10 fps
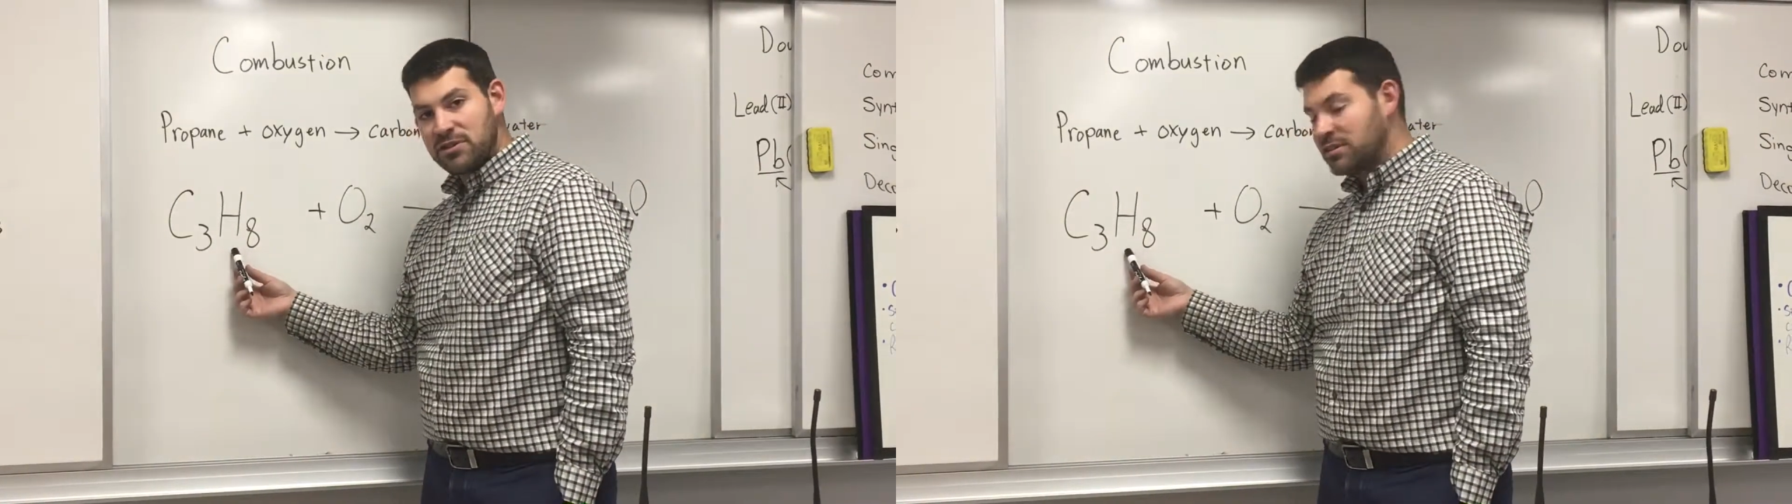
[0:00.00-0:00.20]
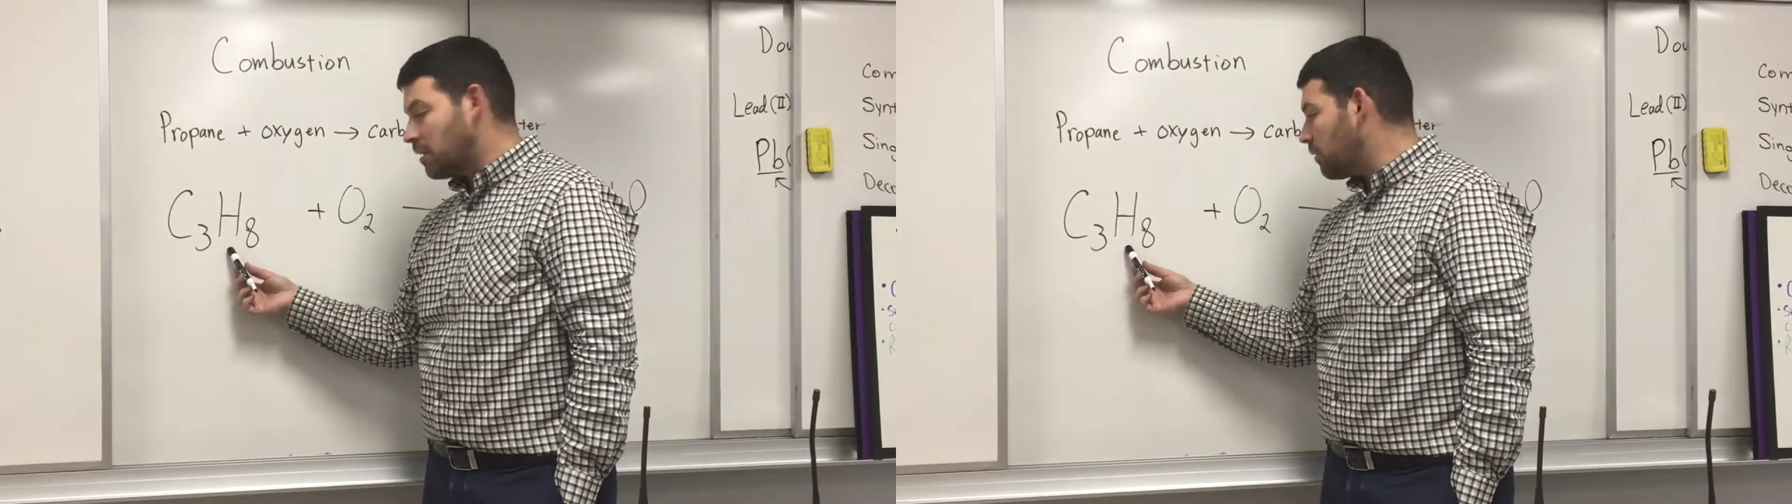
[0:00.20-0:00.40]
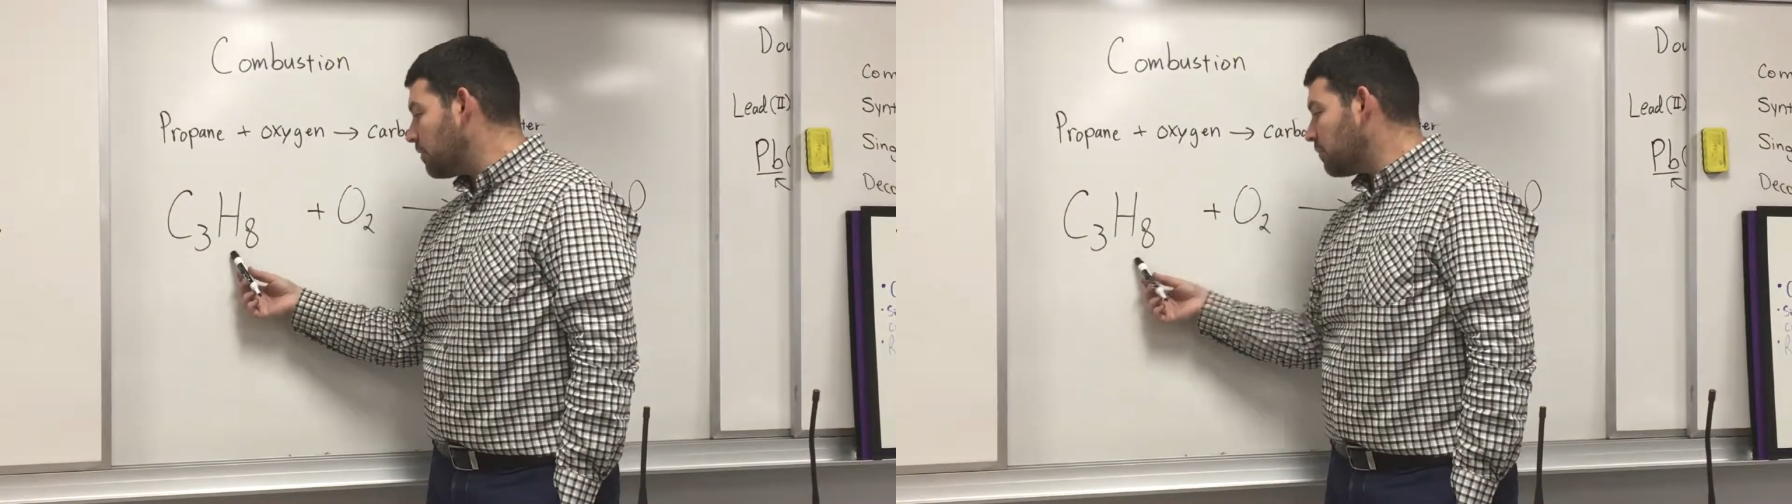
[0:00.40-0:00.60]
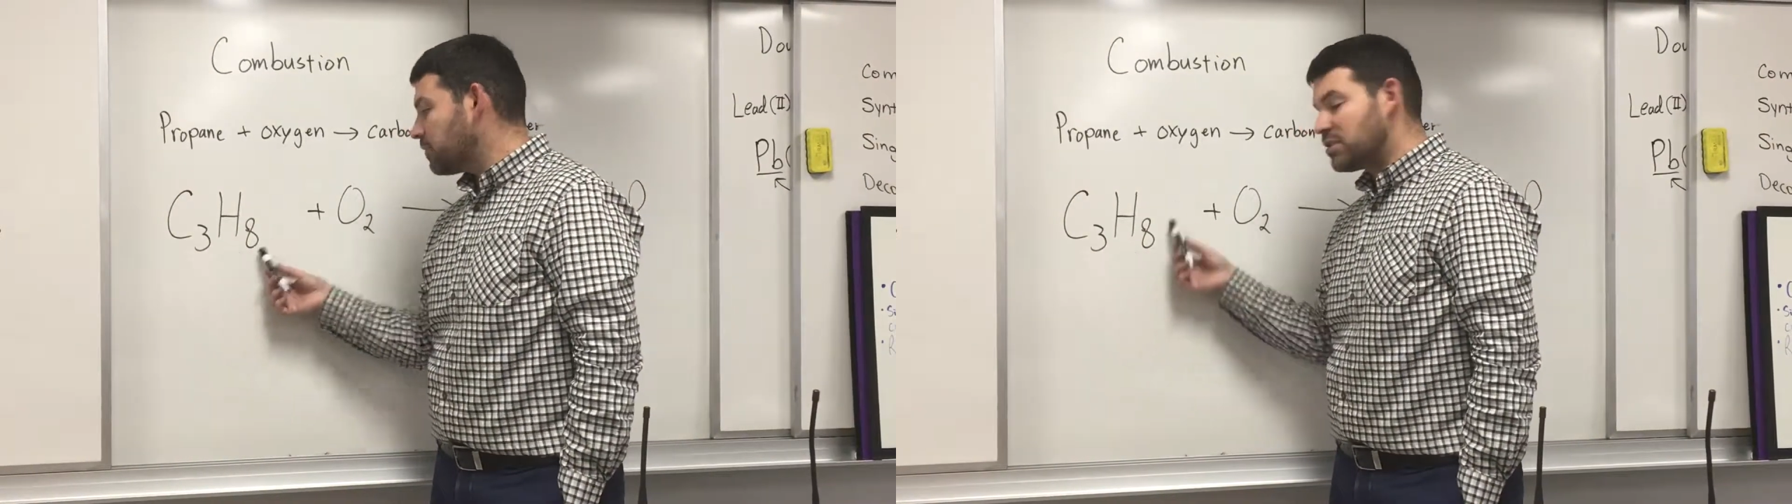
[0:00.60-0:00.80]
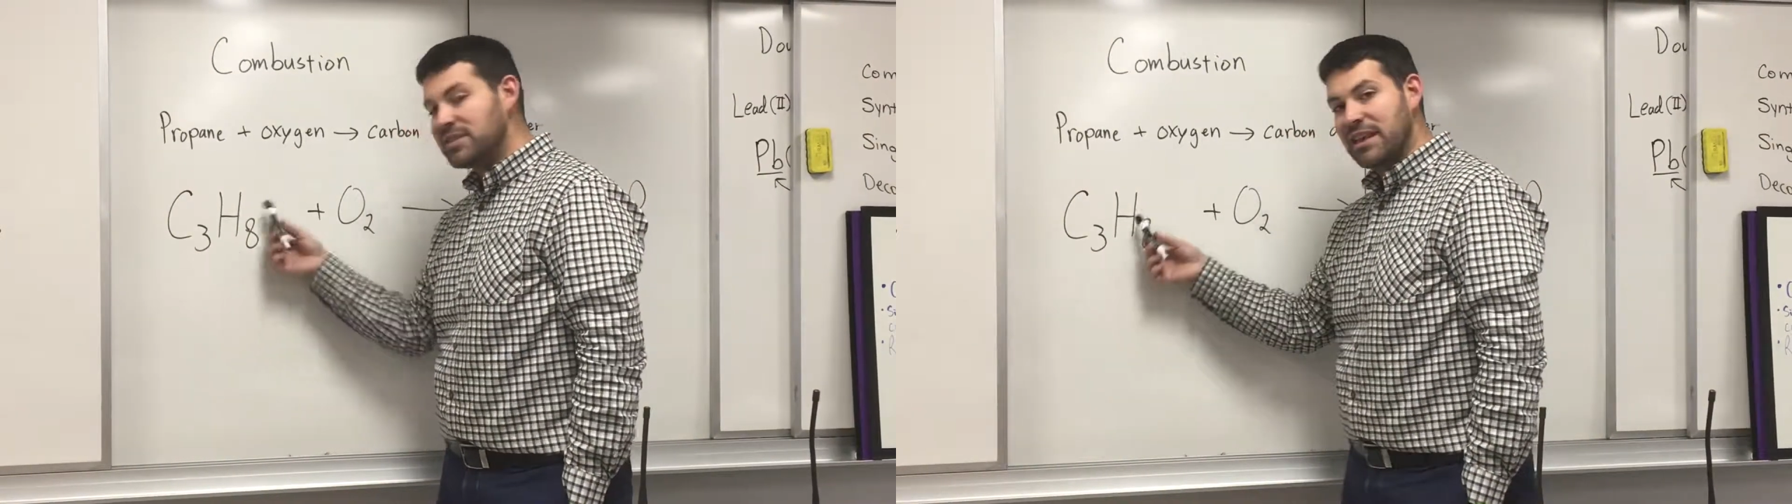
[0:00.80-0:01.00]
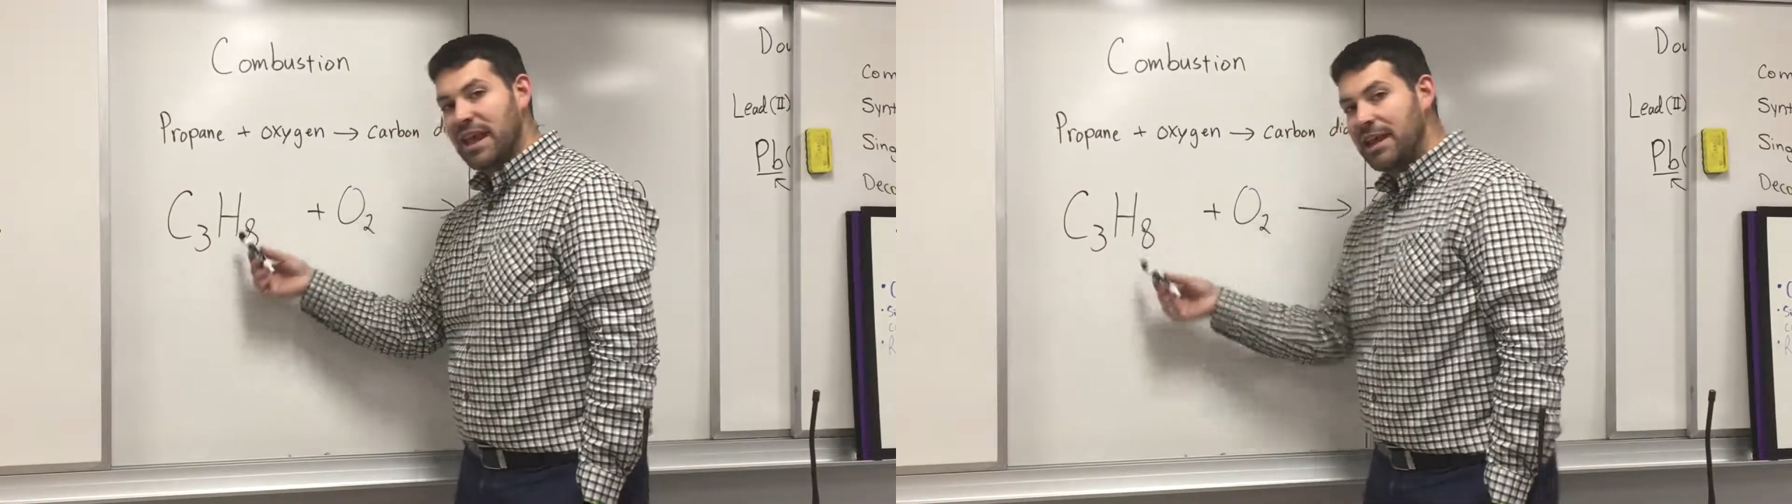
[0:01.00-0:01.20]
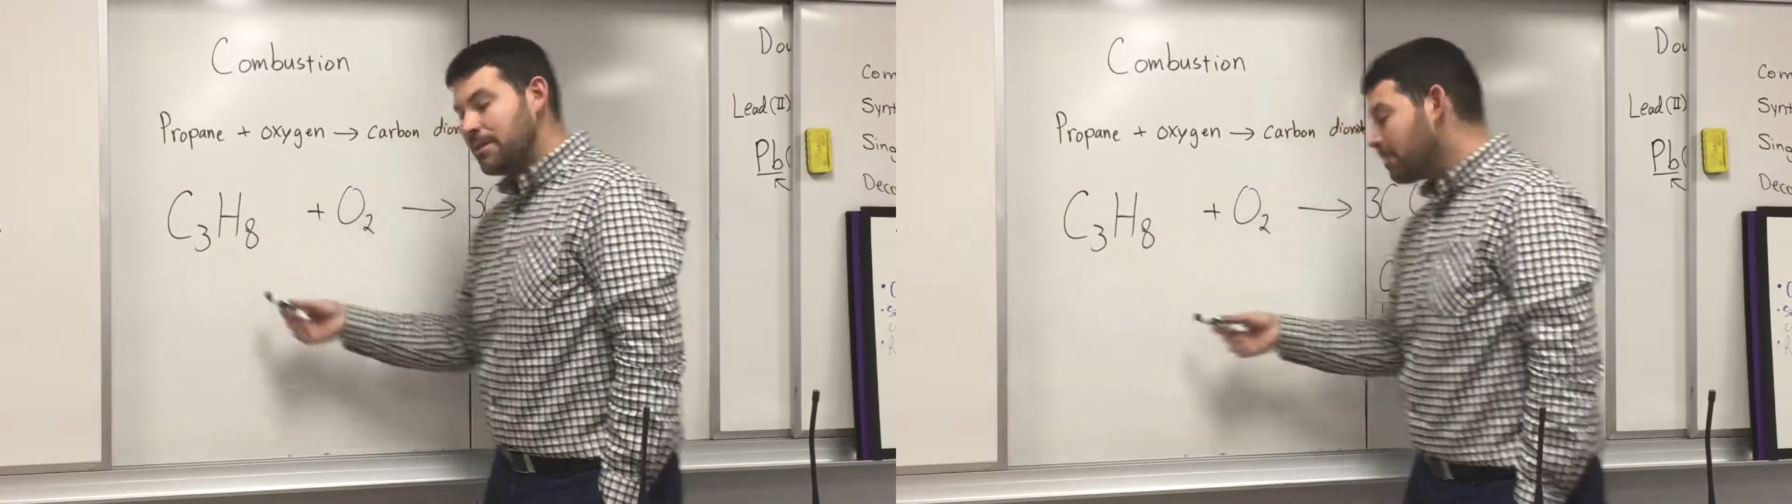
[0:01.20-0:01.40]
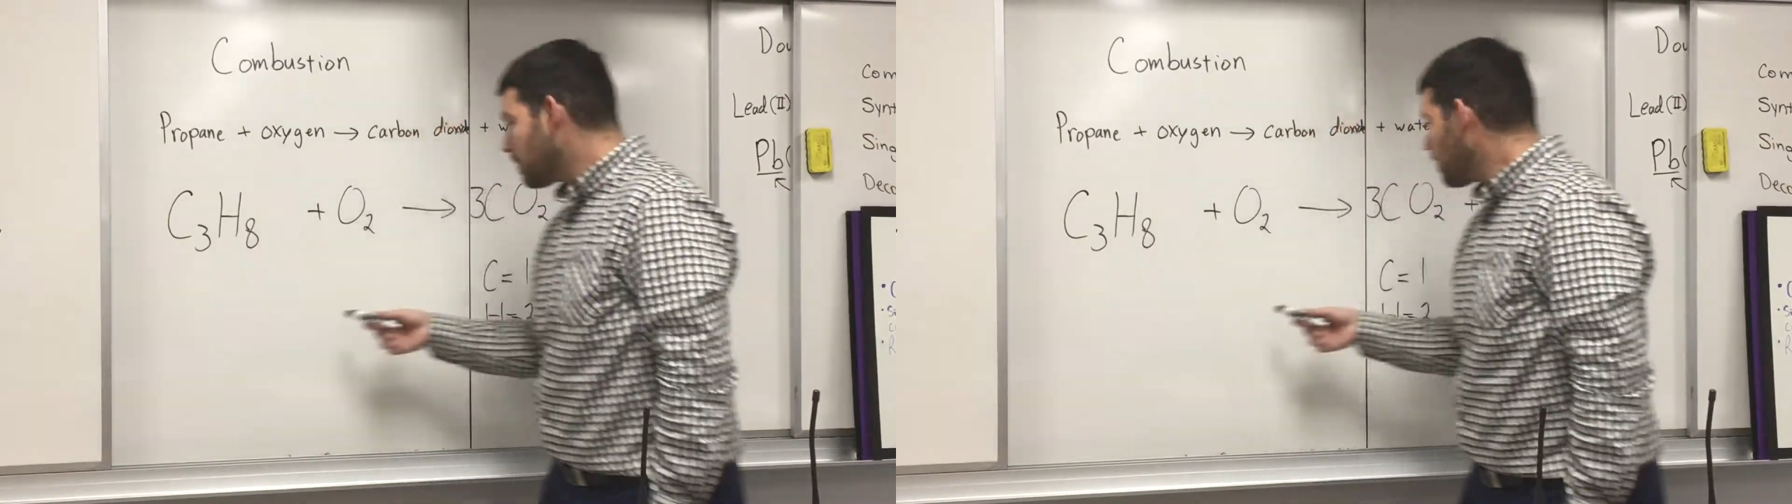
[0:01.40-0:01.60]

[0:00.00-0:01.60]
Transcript: start with, which is 8,